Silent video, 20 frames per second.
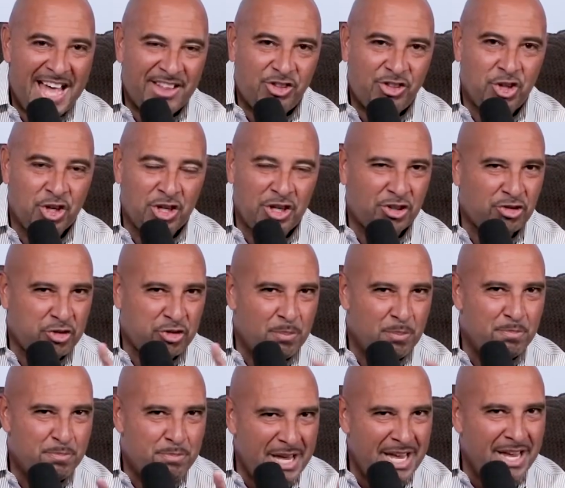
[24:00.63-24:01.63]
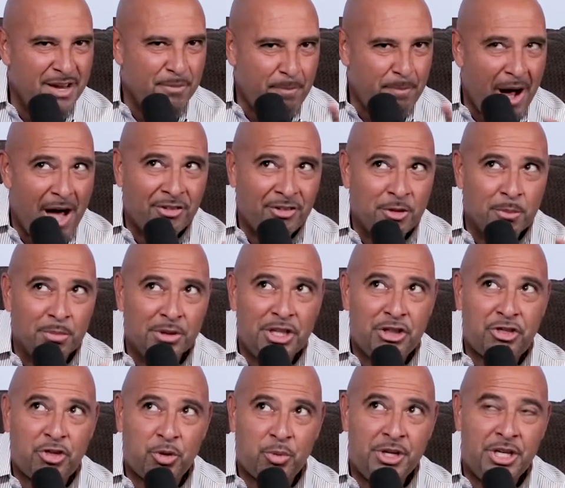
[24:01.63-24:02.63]
took us from being possibly
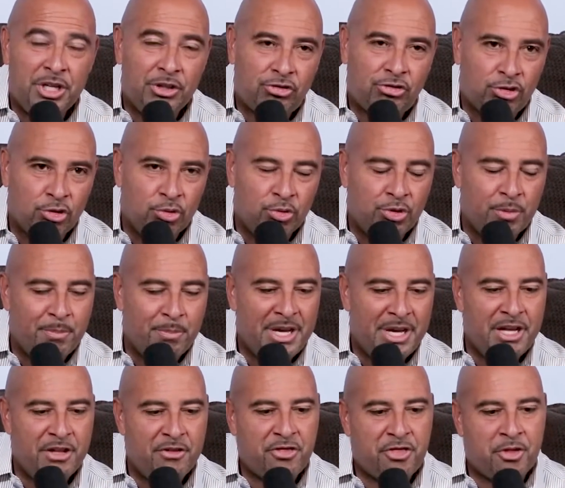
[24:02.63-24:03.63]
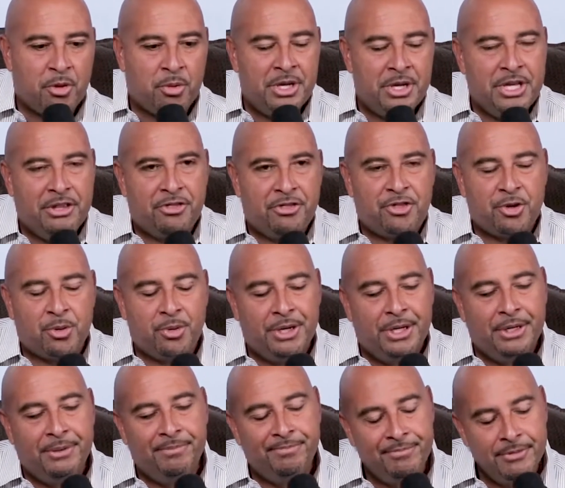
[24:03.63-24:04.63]
three and two to being three and
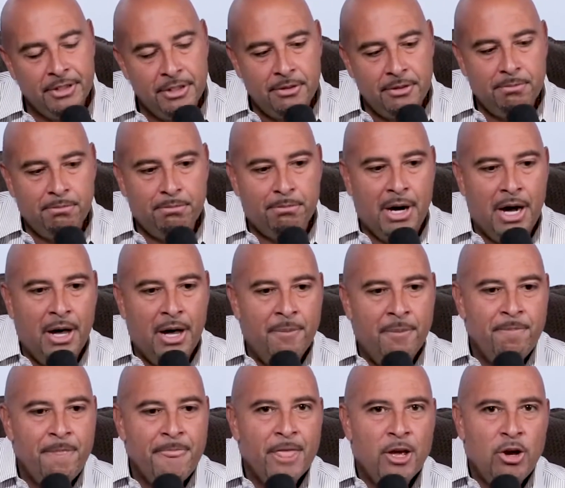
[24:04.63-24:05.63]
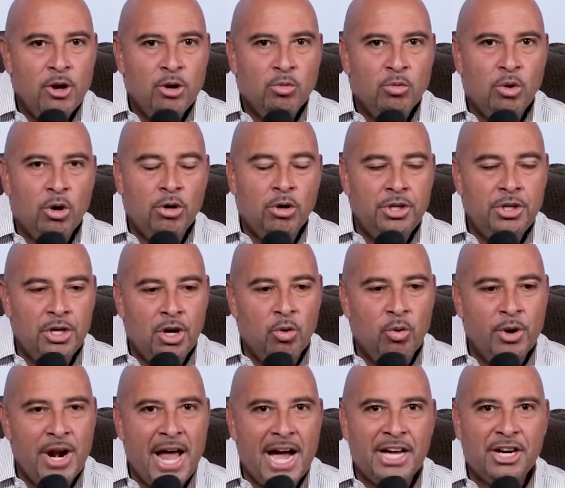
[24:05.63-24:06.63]
three. But well, you know, we're
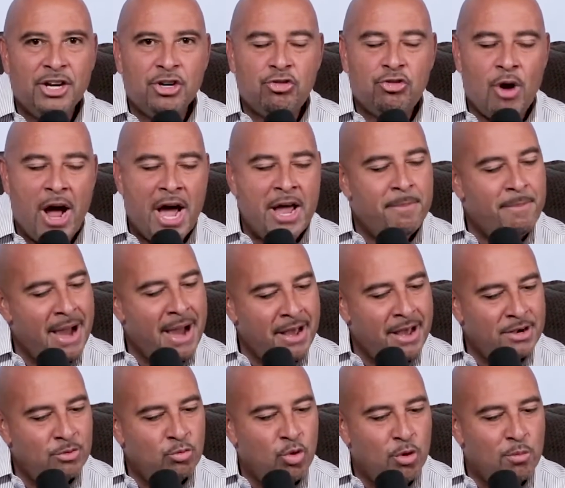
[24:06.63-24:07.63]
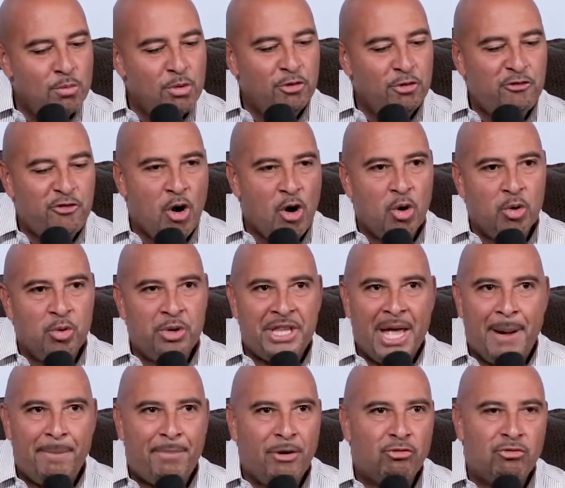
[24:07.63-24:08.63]
not going to cry about it. We'll move forward with
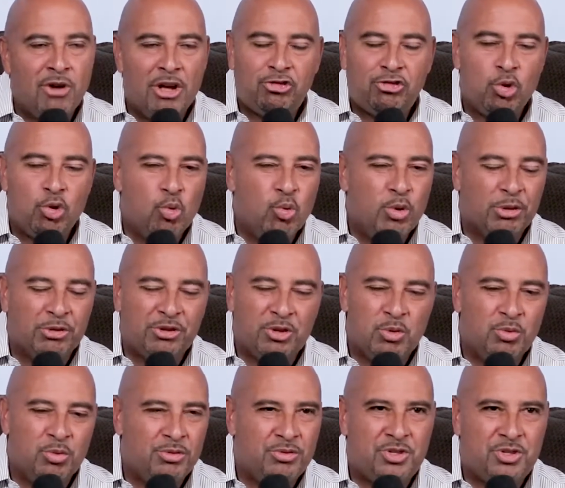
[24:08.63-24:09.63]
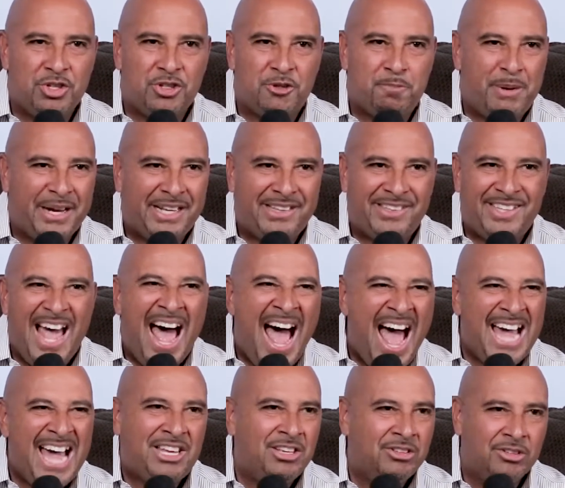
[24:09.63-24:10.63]
that. But Russell Wilson was just
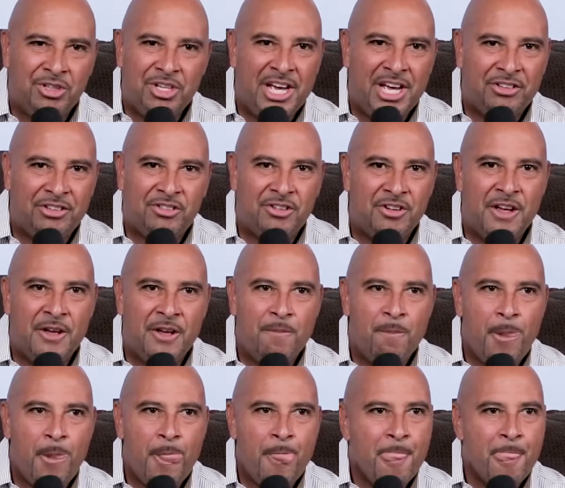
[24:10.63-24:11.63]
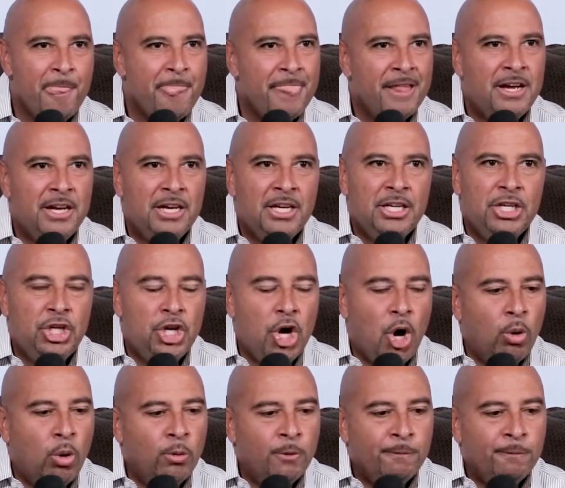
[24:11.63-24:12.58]
spectacular yesterday. You know,